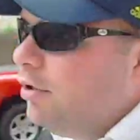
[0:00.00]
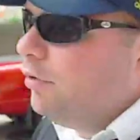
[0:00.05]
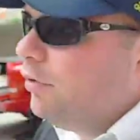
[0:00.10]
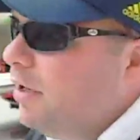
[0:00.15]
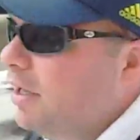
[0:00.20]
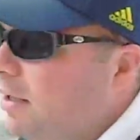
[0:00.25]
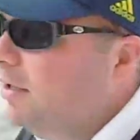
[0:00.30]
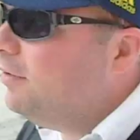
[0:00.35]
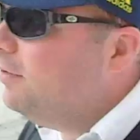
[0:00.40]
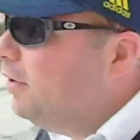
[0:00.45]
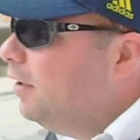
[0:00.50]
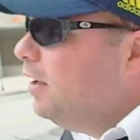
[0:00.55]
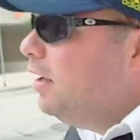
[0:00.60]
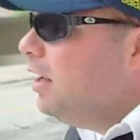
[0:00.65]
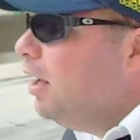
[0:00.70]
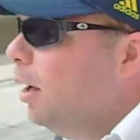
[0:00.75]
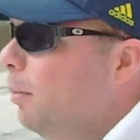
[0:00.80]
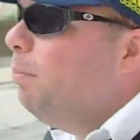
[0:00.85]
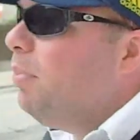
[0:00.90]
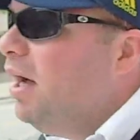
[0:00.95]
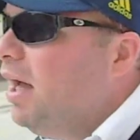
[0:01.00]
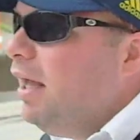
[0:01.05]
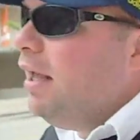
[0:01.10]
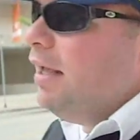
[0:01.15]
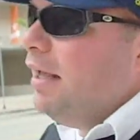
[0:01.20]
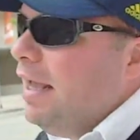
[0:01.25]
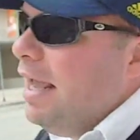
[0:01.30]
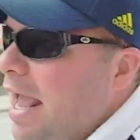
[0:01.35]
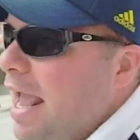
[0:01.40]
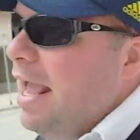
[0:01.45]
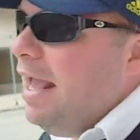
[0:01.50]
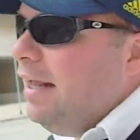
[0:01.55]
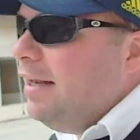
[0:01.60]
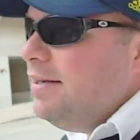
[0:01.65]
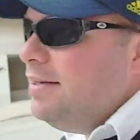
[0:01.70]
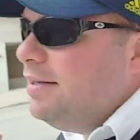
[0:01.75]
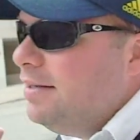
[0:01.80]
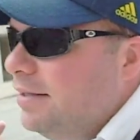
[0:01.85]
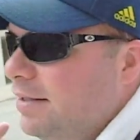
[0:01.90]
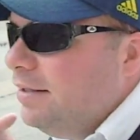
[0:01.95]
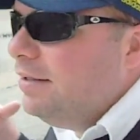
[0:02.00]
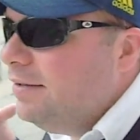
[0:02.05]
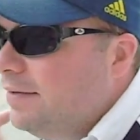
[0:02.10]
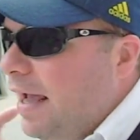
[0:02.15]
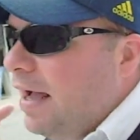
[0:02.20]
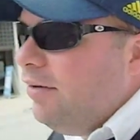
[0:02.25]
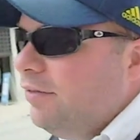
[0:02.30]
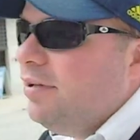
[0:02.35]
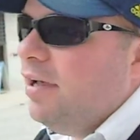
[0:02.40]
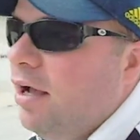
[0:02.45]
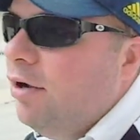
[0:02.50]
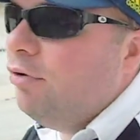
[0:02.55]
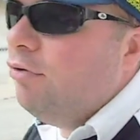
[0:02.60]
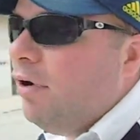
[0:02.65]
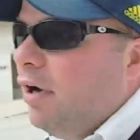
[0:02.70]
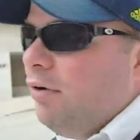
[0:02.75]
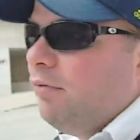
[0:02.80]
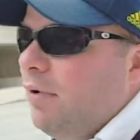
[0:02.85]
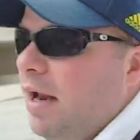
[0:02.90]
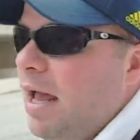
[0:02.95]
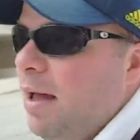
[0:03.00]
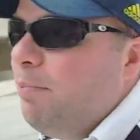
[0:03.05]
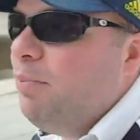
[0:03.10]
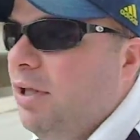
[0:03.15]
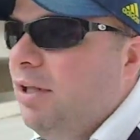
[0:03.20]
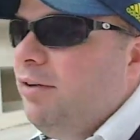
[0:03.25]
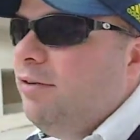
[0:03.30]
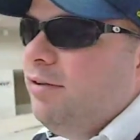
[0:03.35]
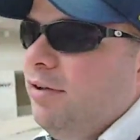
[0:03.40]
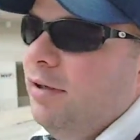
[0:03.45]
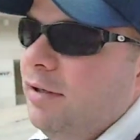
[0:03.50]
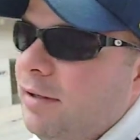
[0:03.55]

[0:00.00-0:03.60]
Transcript: there is. But in downtown Grand Rapids,